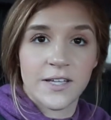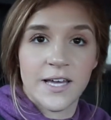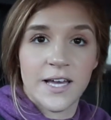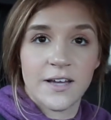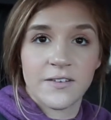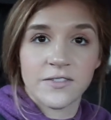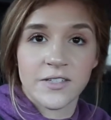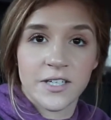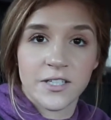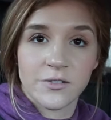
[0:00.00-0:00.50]
The
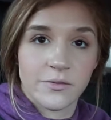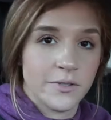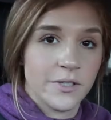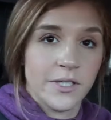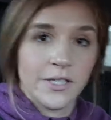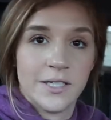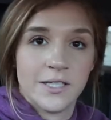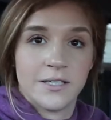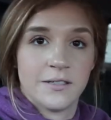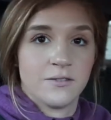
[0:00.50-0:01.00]
half size
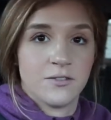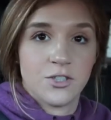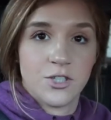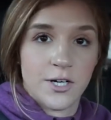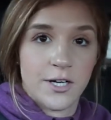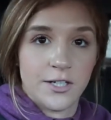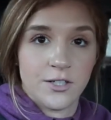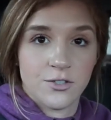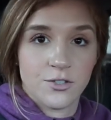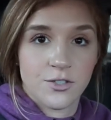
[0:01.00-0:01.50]
really didn't
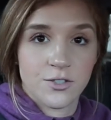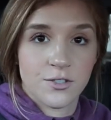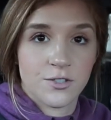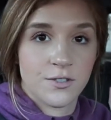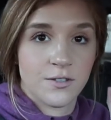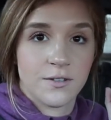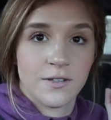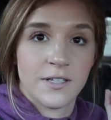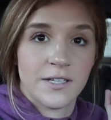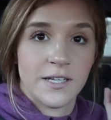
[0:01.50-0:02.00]
change
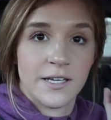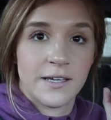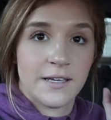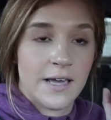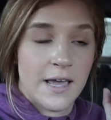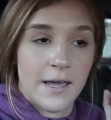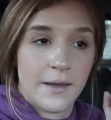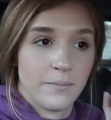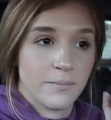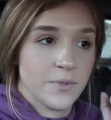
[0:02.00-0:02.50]
the
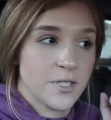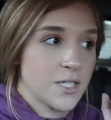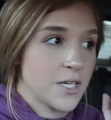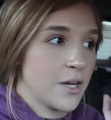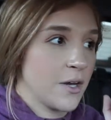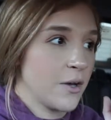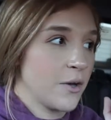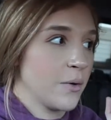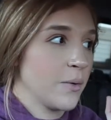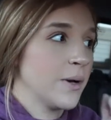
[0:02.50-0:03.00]
game.
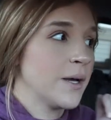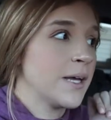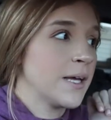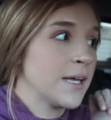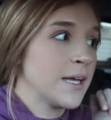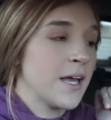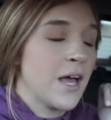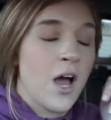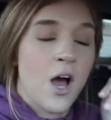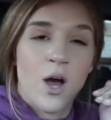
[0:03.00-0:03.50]
So
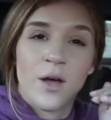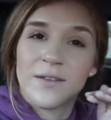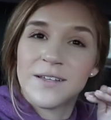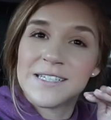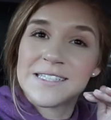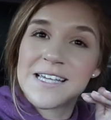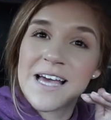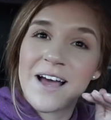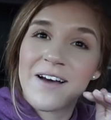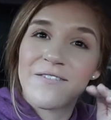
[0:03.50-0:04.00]

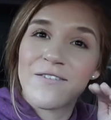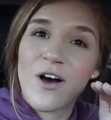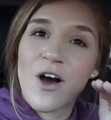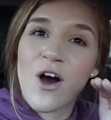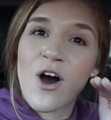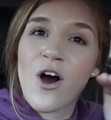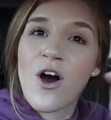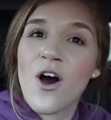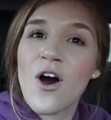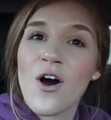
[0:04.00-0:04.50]
these have
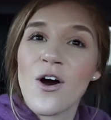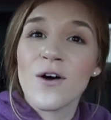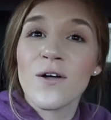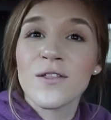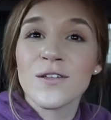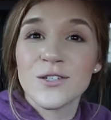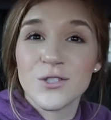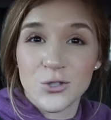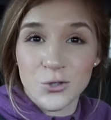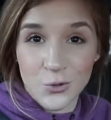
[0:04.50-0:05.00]
all
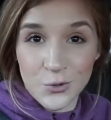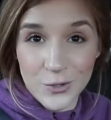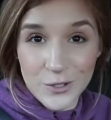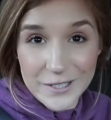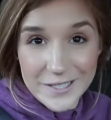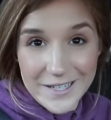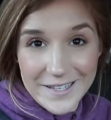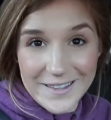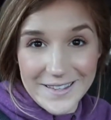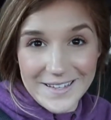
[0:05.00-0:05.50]
the
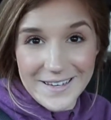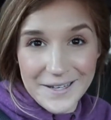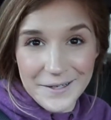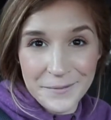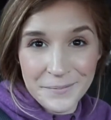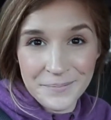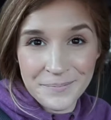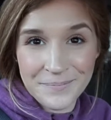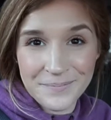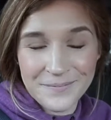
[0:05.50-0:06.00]
jewels on
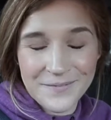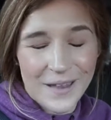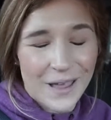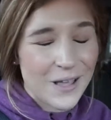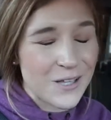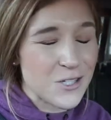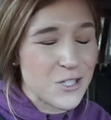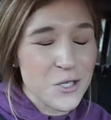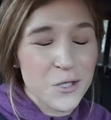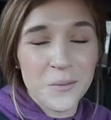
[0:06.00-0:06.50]
them,
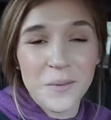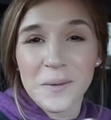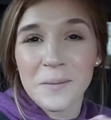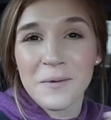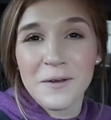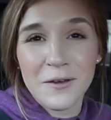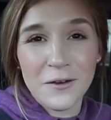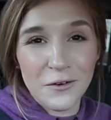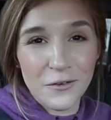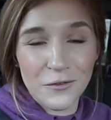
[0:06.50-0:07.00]
so it'll be
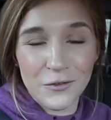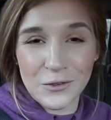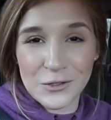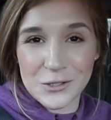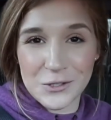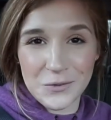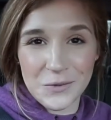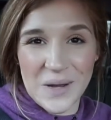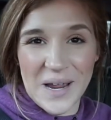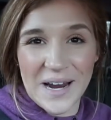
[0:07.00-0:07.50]
beautiful
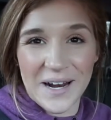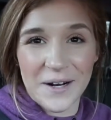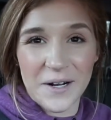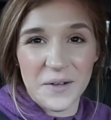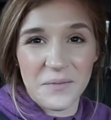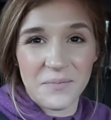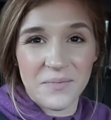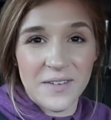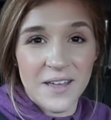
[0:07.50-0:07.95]
to wear.